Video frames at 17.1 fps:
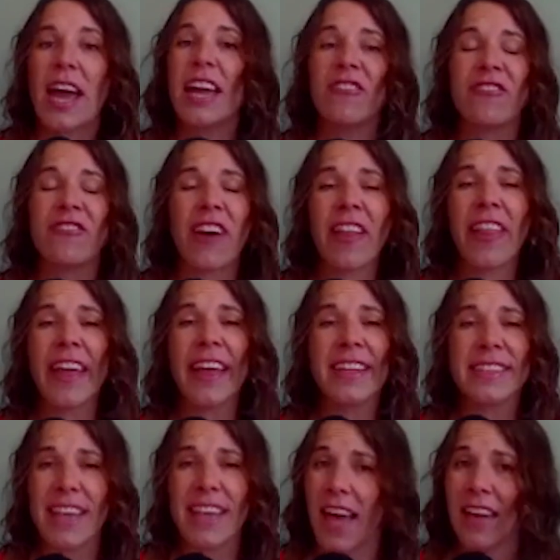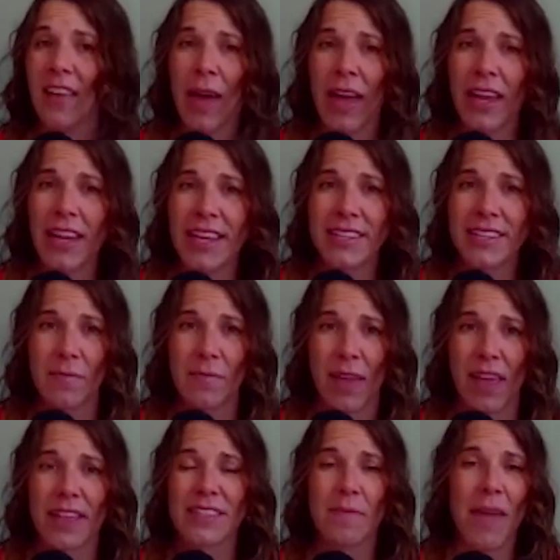It felt like a ton of money to
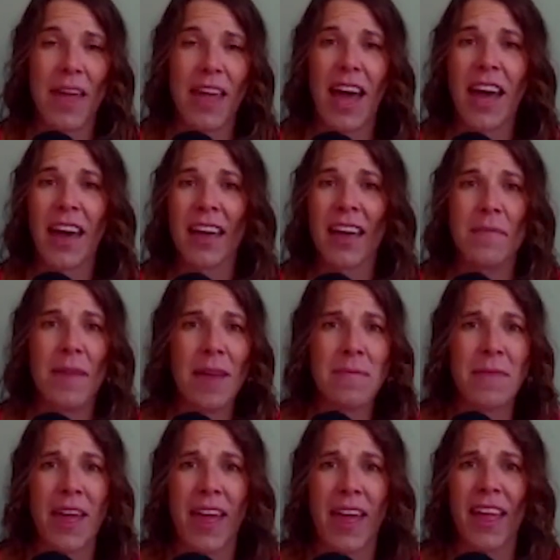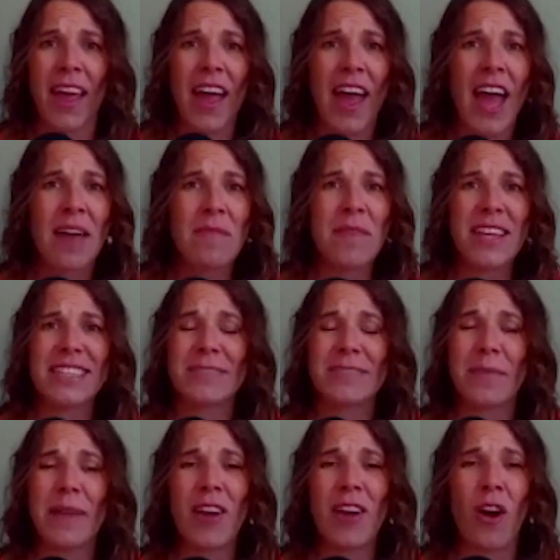me to make a commitment. I mean,
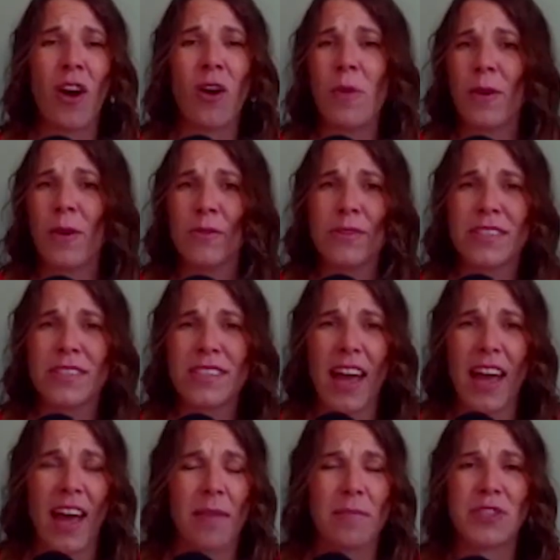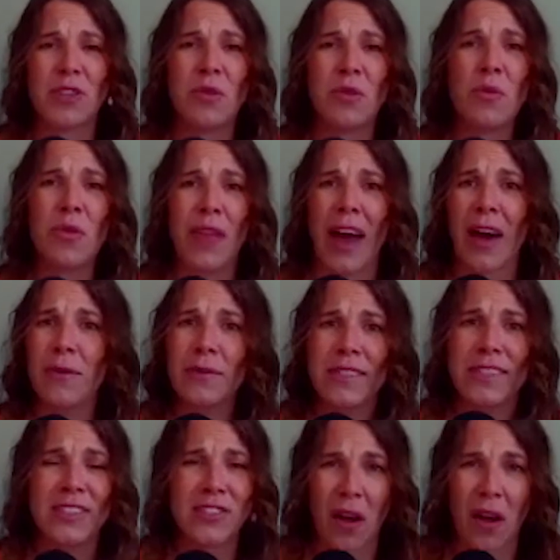spending almost
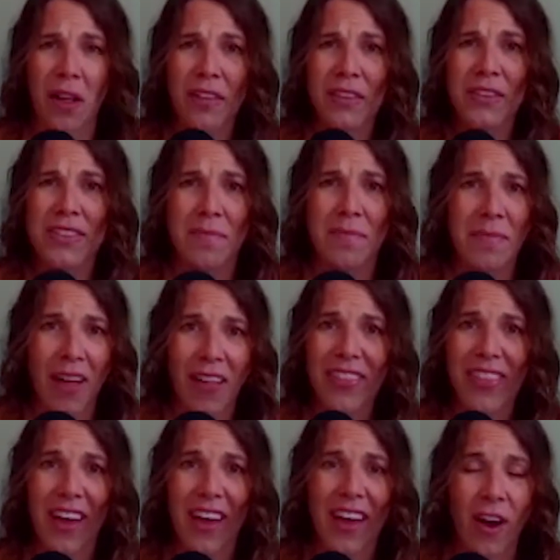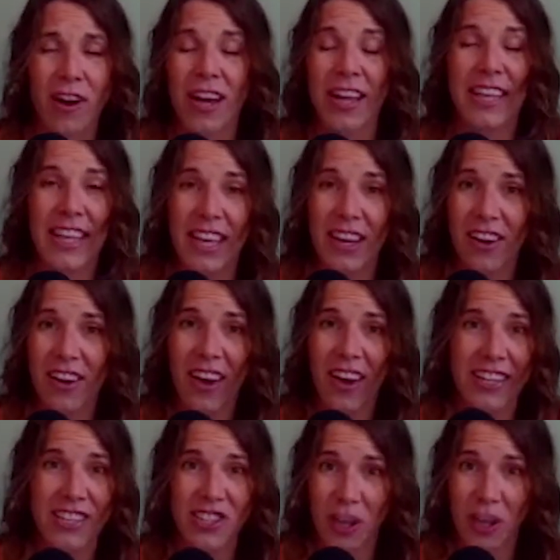$2,000 a month or a year
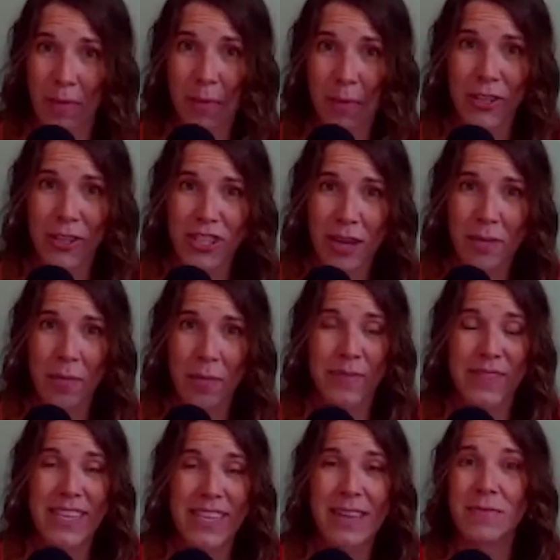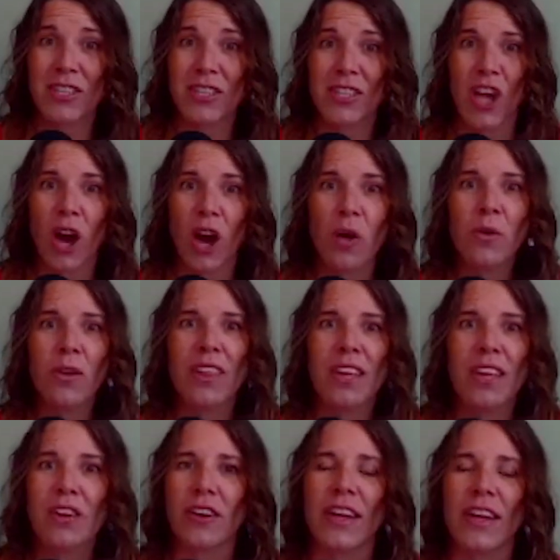on a gym membership seemed
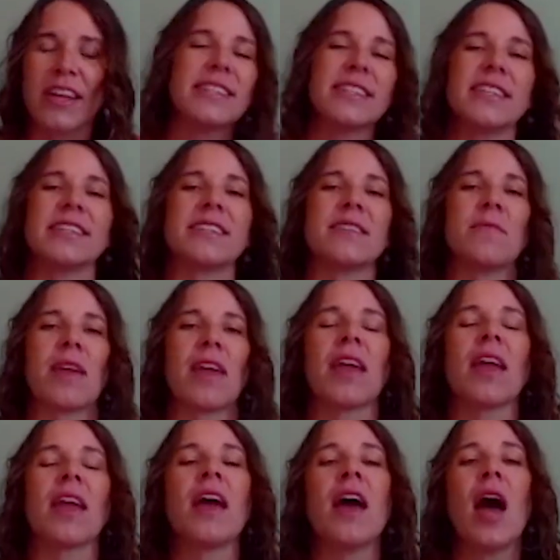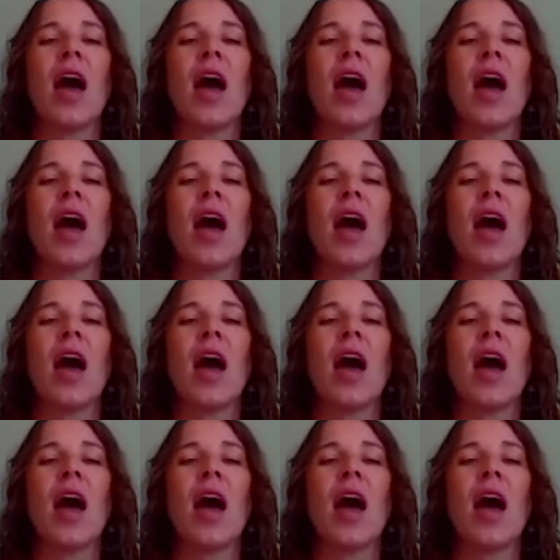totally crazy to me.